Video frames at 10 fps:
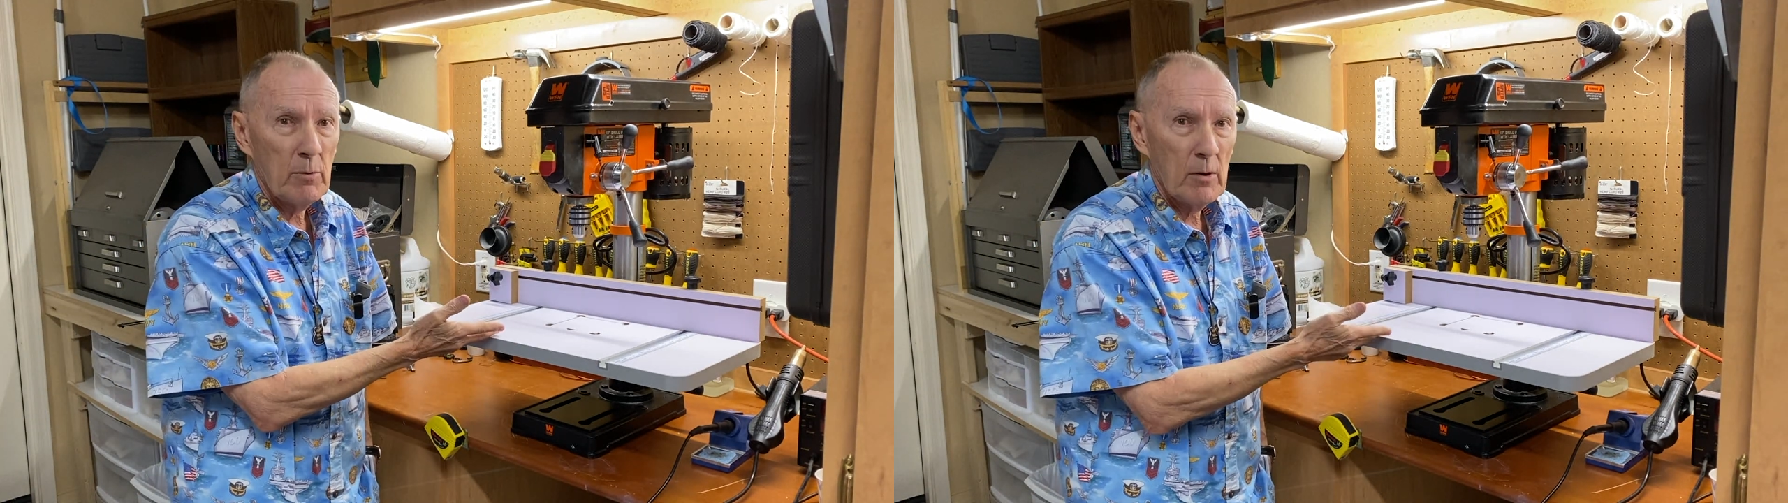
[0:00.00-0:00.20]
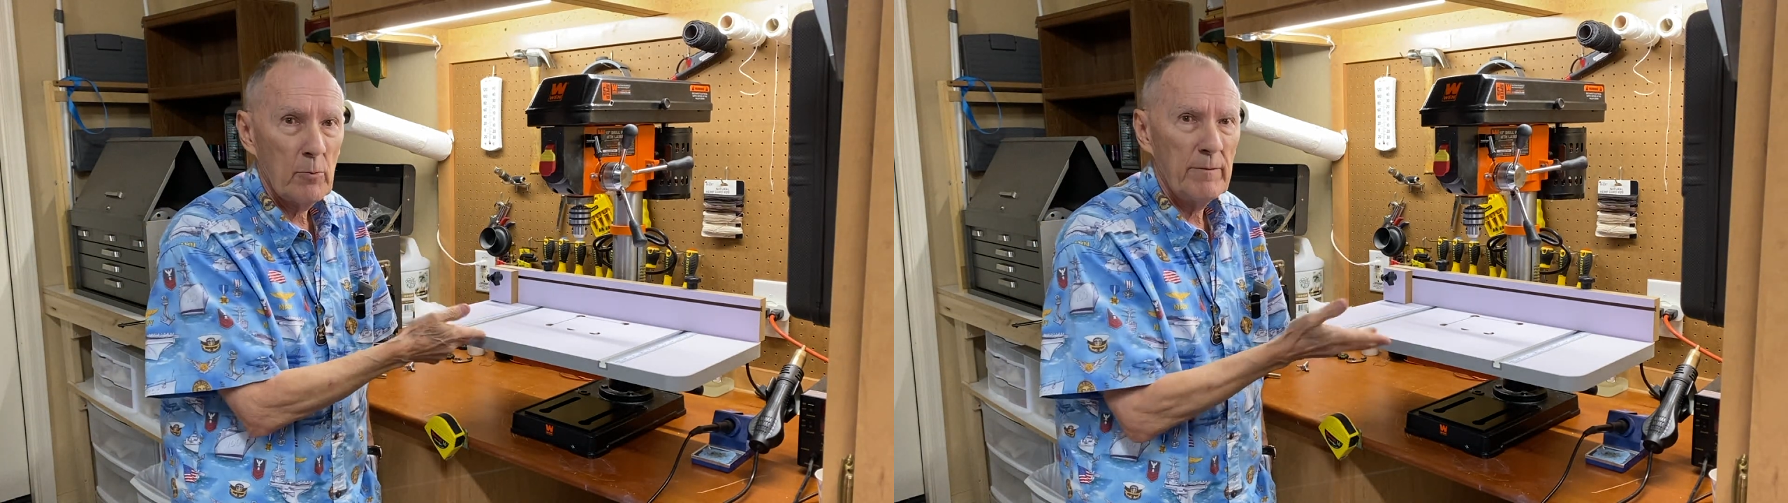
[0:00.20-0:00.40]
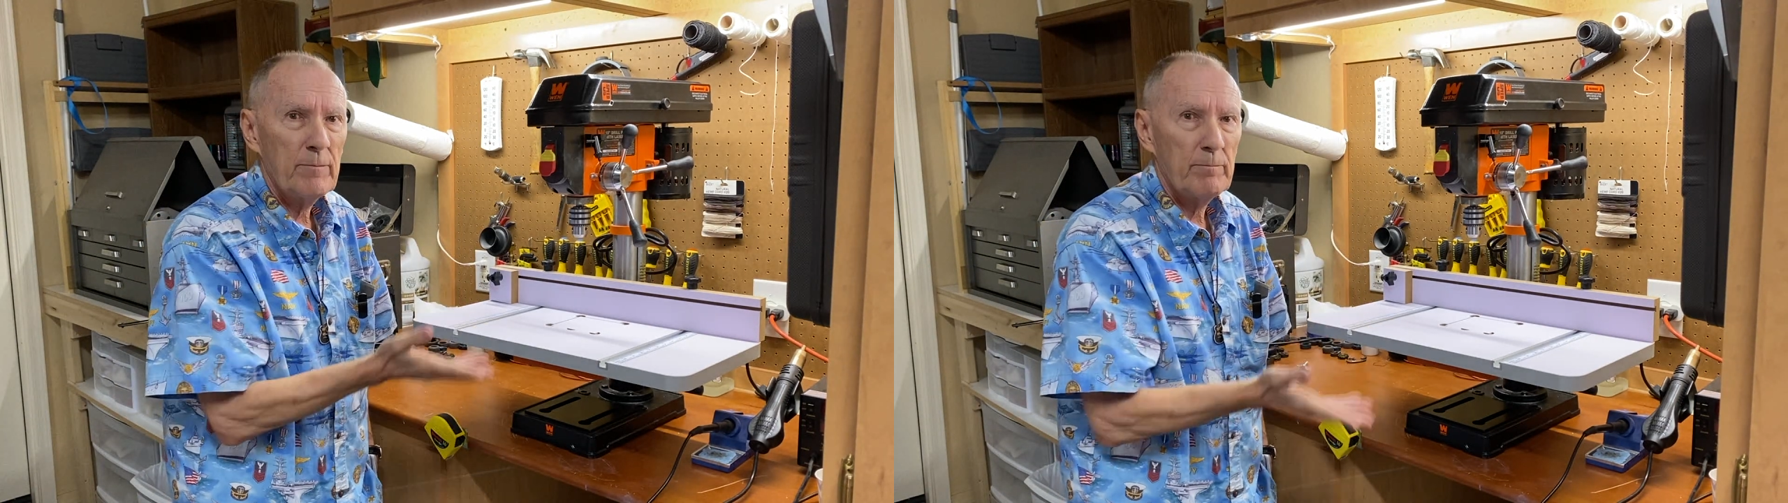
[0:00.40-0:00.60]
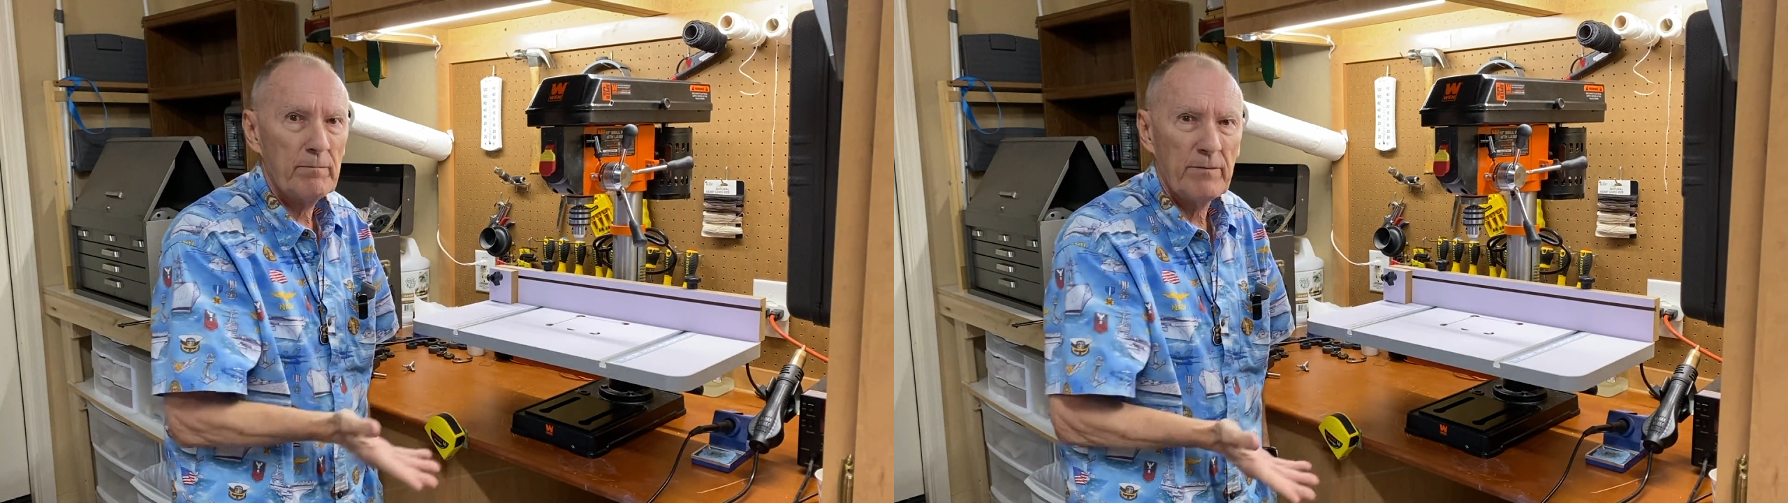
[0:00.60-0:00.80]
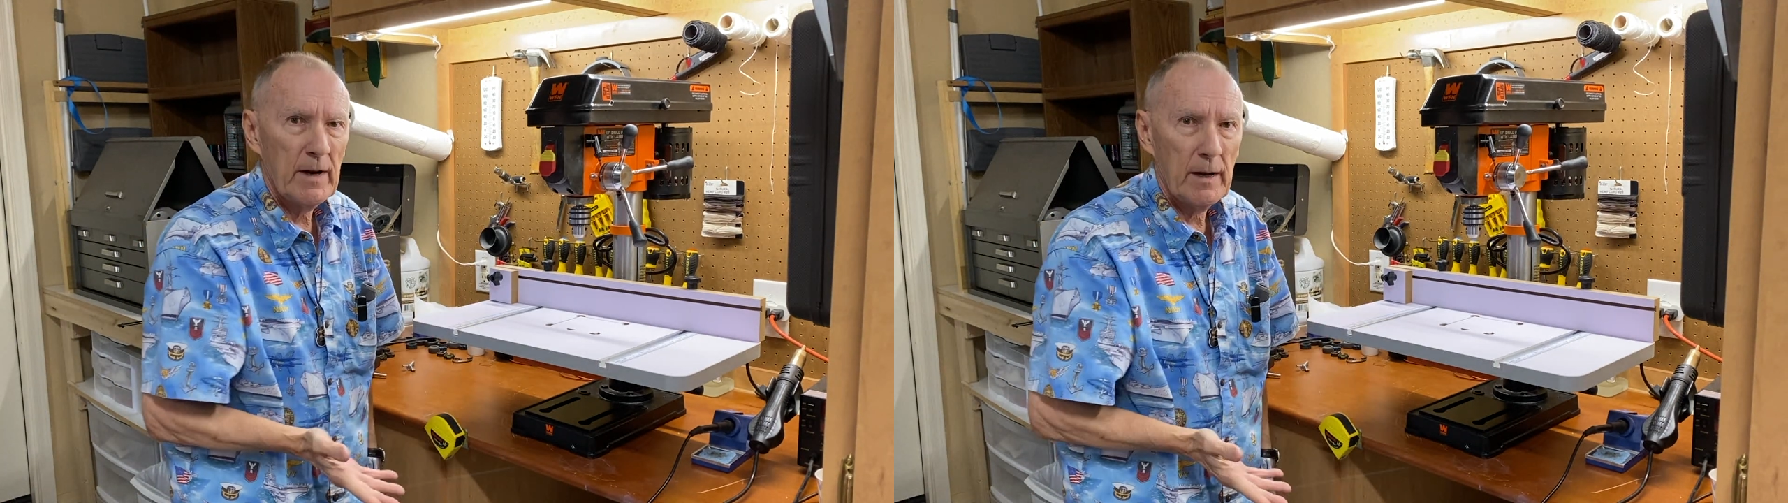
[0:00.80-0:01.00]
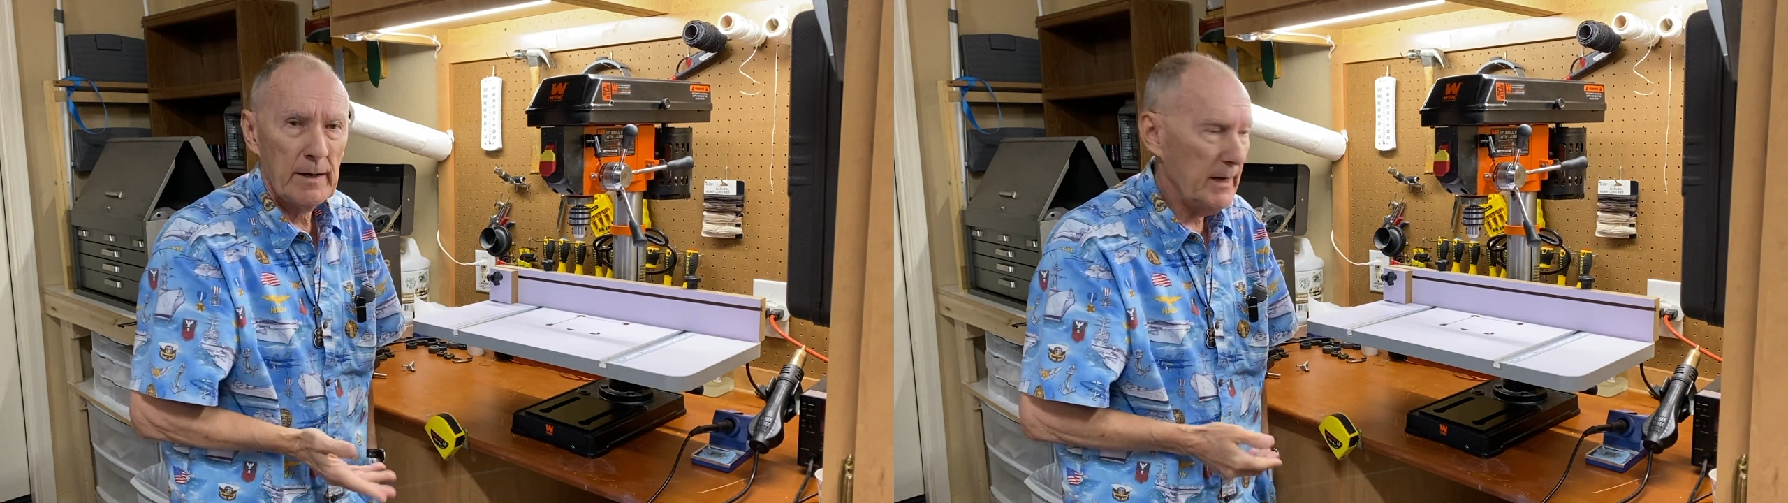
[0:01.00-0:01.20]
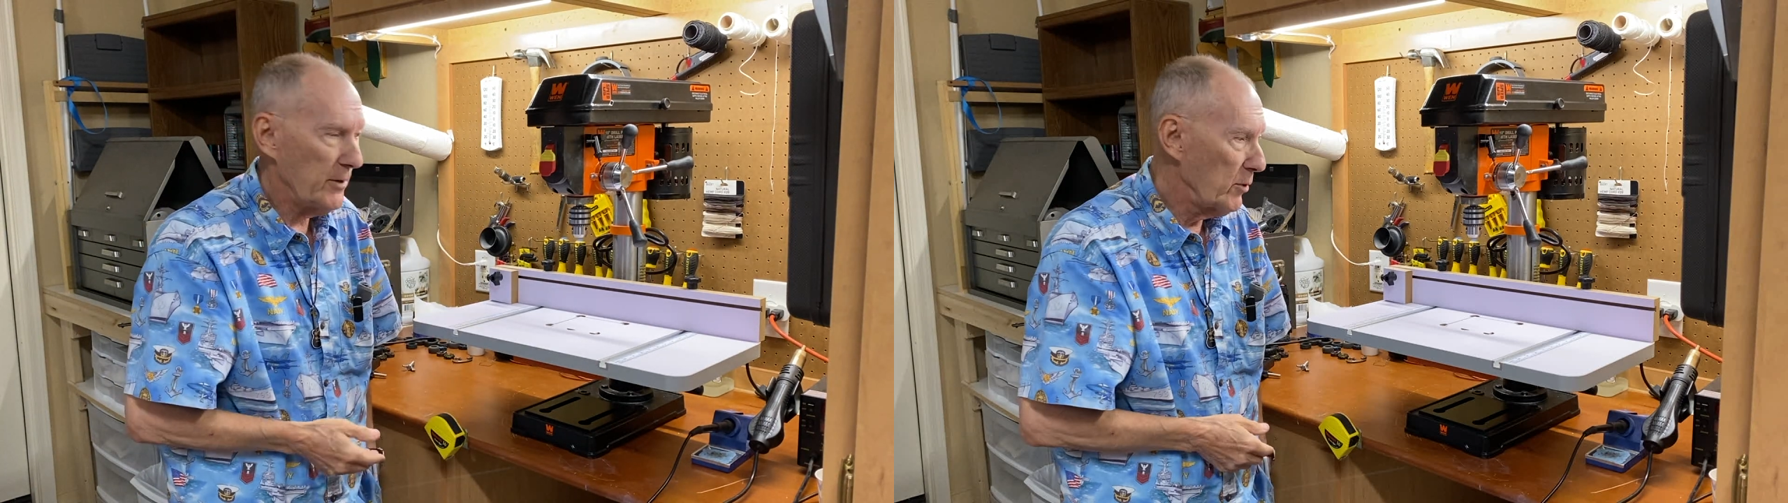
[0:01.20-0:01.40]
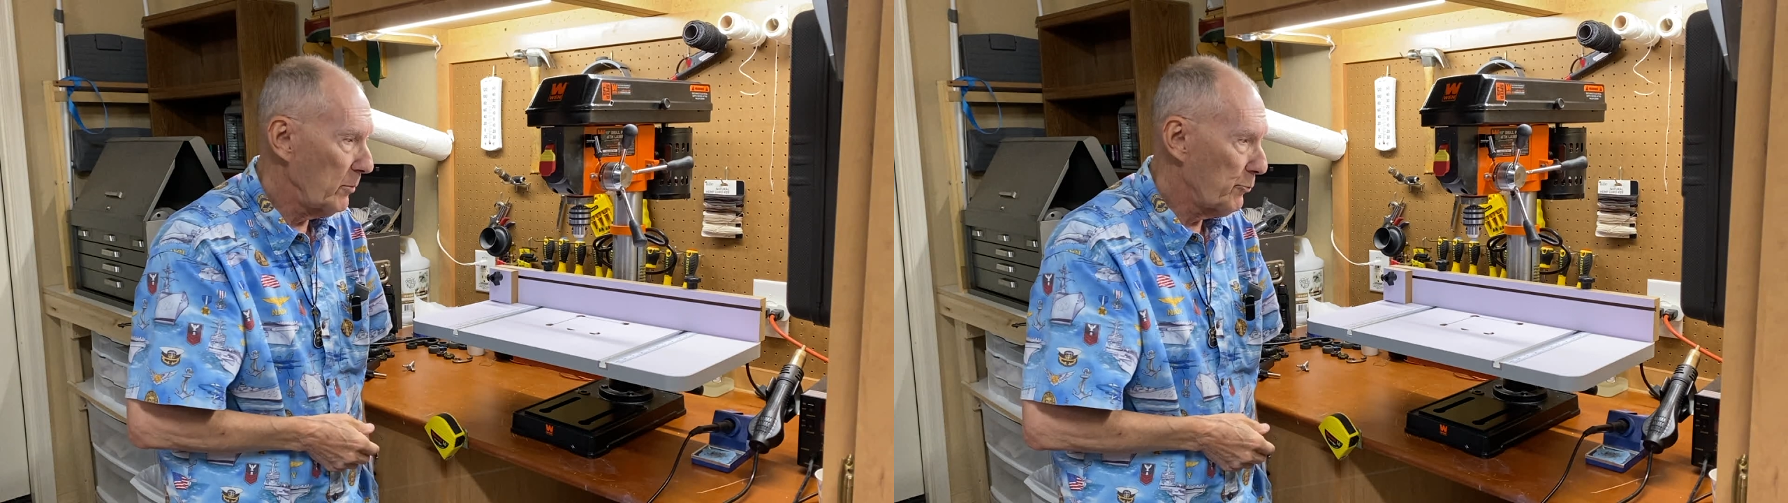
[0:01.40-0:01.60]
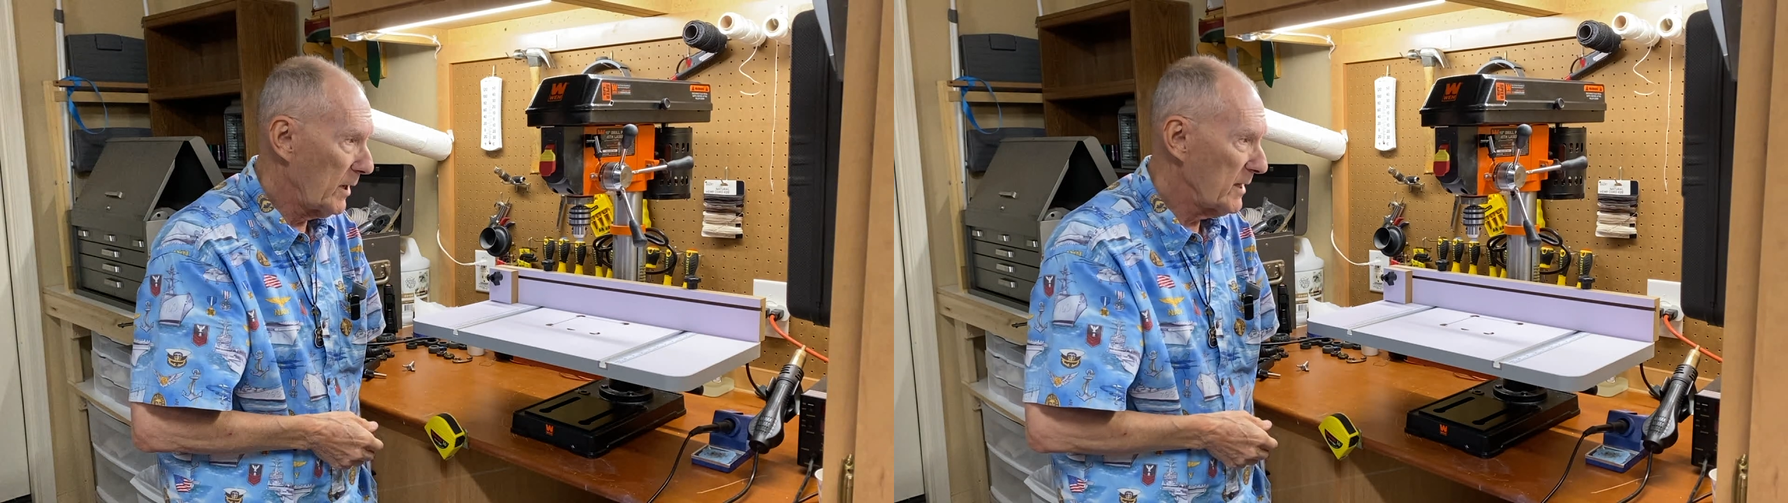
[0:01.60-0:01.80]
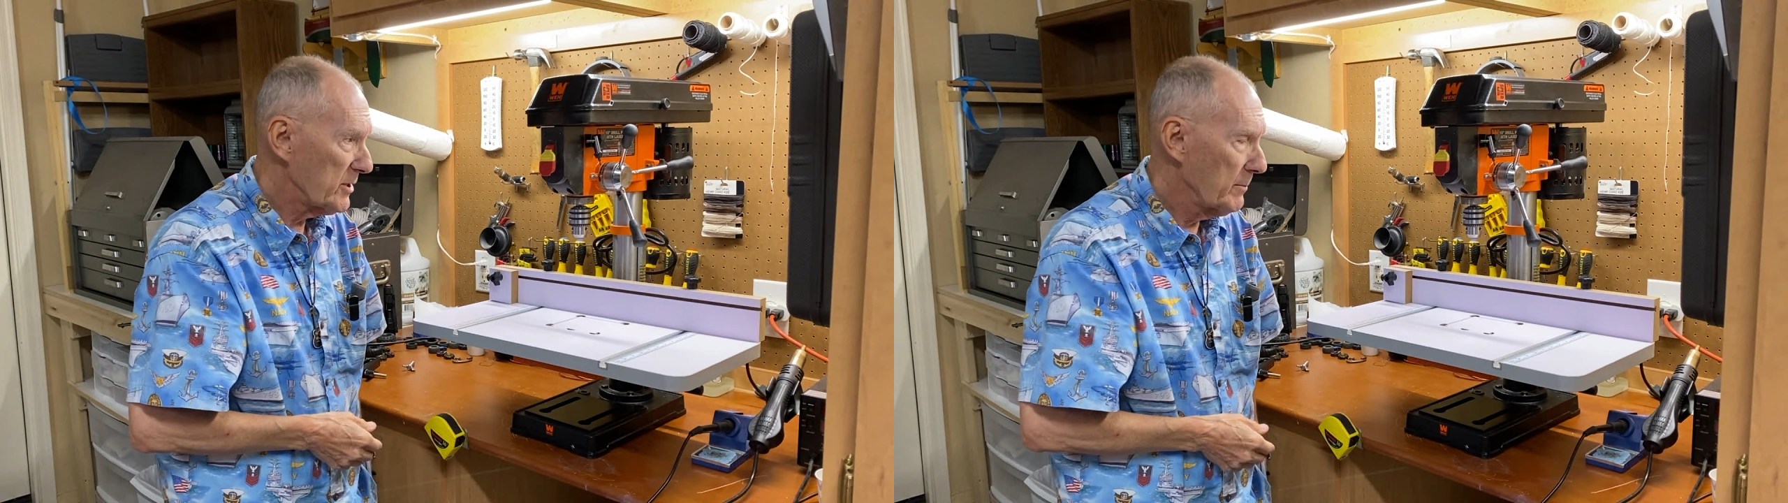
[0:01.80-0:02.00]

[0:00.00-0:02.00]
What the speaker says: It would fit on any drill press.